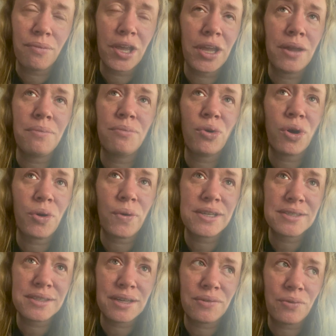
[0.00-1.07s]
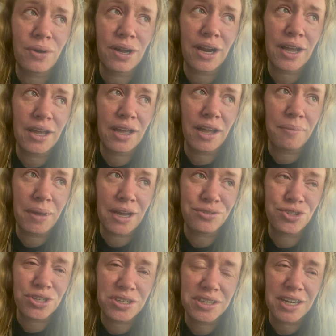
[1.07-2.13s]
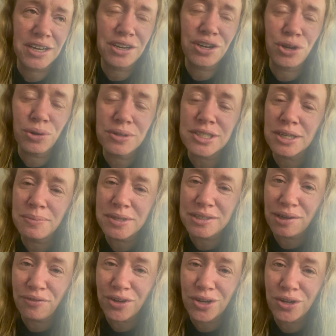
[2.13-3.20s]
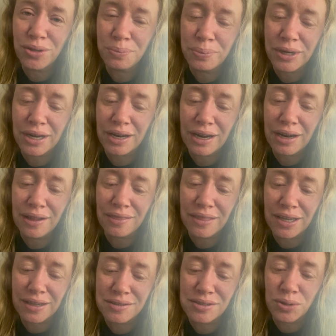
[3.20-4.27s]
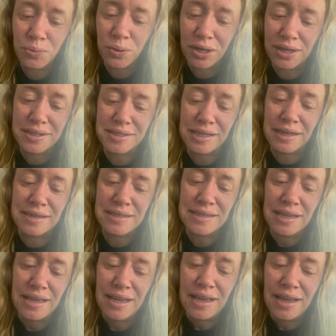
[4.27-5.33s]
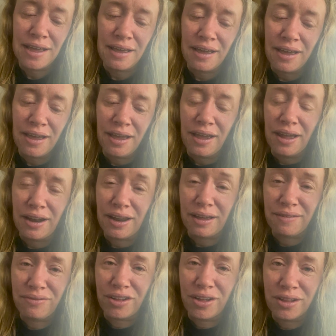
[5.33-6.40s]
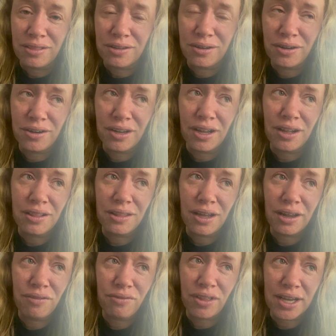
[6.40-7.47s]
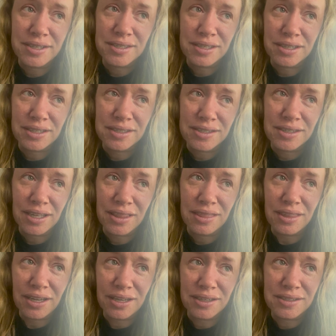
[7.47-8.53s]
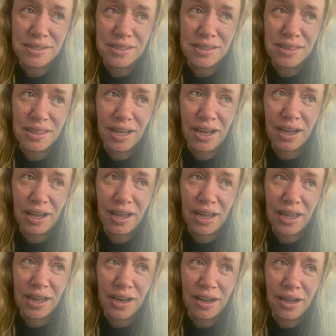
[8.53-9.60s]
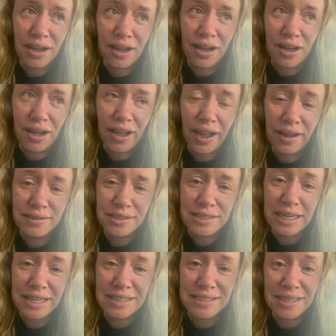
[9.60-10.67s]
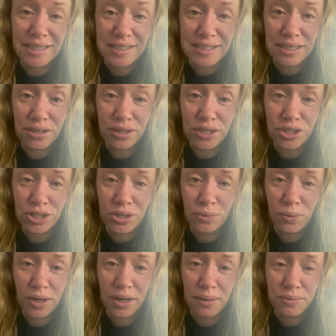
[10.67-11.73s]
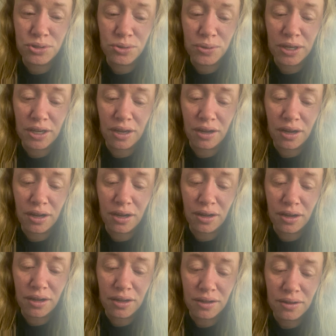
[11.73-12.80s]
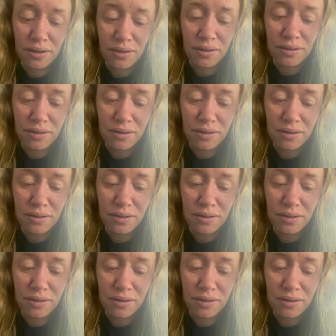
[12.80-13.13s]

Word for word: in more ways than what I imagined. I knew it was going to be difficult, but I didn't think to what extent. And I've learned a lot of lessons and things that uh, I have to take into consideration when I'm doing uh,